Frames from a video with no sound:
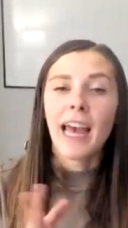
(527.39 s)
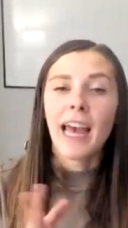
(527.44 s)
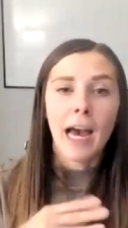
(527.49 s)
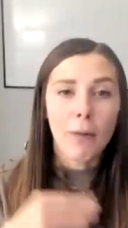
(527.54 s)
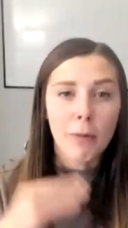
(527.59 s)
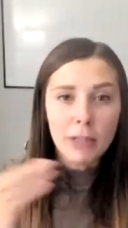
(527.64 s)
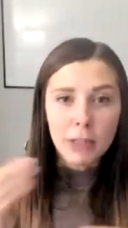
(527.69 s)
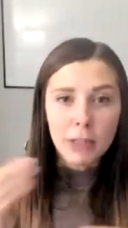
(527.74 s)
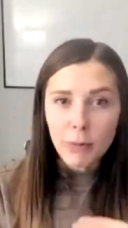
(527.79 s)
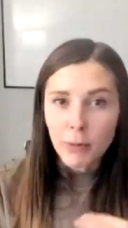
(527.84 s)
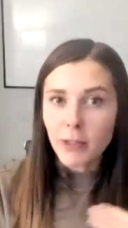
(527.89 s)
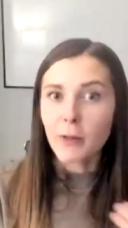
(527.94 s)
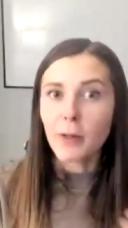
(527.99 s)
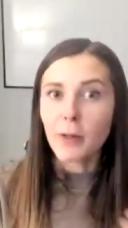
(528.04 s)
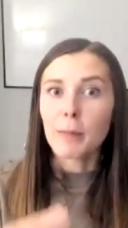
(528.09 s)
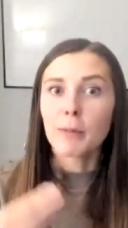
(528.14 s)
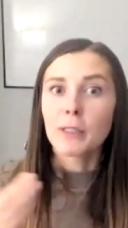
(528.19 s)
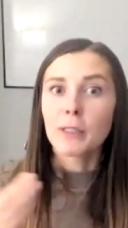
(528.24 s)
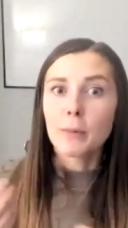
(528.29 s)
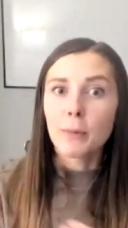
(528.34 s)
How much were you
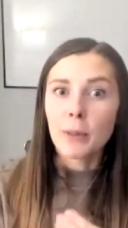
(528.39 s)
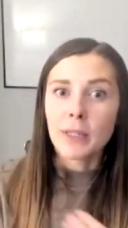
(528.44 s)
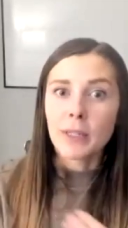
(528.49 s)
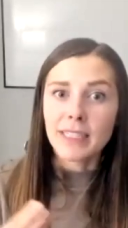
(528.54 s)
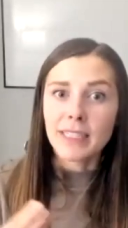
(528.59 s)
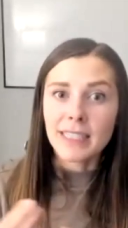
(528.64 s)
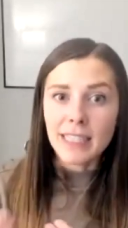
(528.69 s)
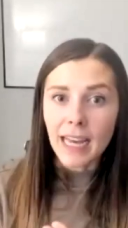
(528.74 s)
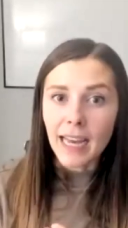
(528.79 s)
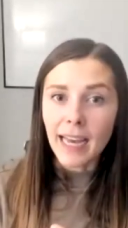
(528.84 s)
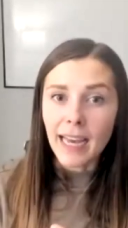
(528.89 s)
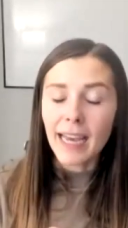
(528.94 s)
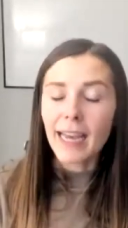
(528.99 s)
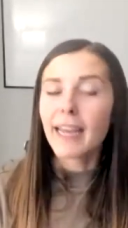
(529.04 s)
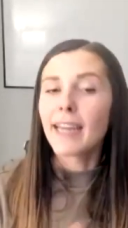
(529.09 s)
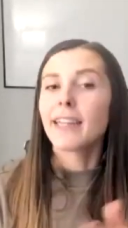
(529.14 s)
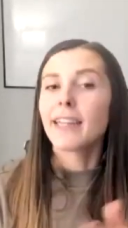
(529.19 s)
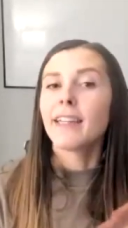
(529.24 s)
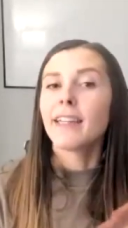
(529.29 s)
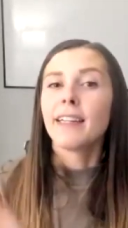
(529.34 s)
able to put
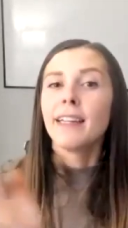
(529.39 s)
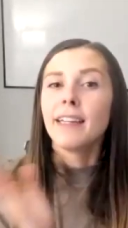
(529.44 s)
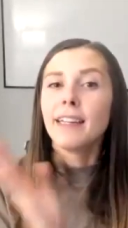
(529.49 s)
aside